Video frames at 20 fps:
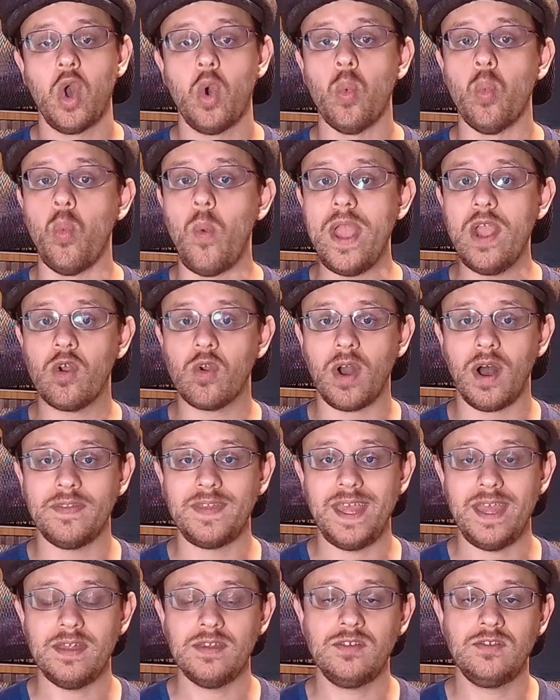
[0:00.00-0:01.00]
We're on
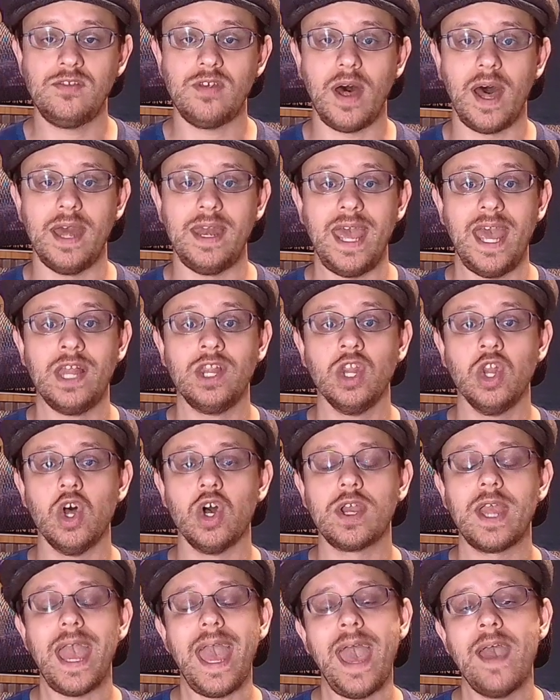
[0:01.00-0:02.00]
the inside. And look,